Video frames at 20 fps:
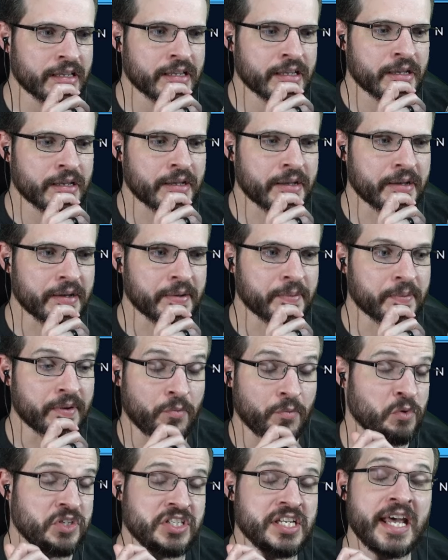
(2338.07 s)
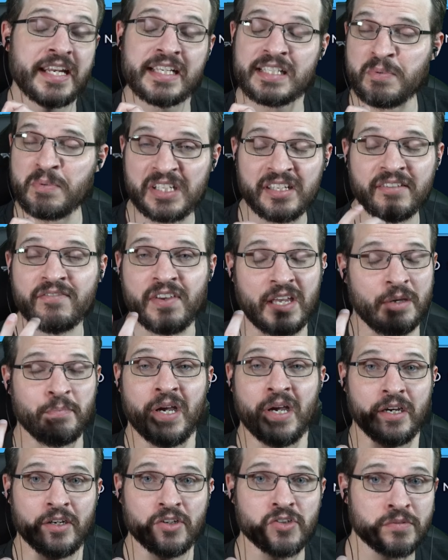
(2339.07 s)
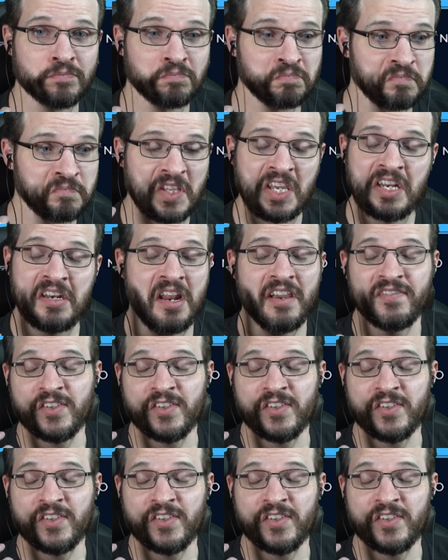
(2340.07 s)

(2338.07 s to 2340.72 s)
I was not expecting vampires that never